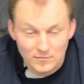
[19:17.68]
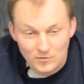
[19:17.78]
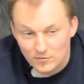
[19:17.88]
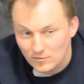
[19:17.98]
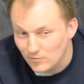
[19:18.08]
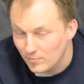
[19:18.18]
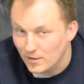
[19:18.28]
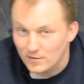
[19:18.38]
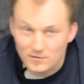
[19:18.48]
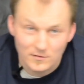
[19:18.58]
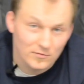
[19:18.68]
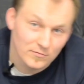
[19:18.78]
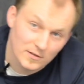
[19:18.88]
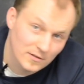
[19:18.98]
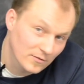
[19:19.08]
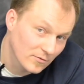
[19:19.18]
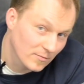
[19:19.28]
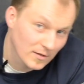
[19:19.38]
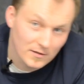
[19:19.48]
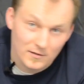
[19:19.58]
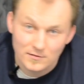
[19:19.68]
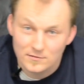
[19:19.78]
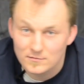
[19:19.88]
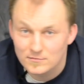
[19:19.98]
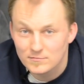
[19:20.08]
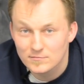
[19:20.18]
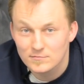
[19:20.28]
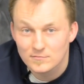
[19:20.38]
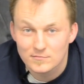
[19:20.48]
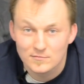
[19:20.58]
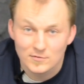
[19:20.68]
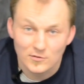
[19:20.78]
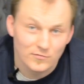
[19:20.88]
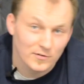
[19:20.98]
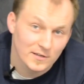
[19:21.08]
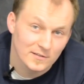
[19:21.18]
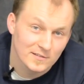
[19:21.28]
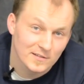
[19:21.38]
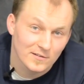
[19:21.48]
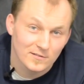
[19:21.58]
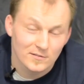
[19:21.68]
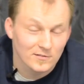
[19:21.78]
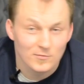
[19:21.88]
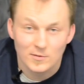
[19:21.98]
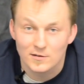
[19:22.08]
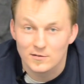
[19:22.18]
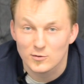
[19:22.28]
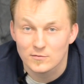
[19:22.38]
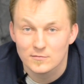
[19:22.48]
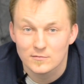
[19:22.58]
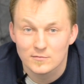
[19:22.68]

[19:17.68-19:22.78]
no no party no girl nobody no friends no nobody no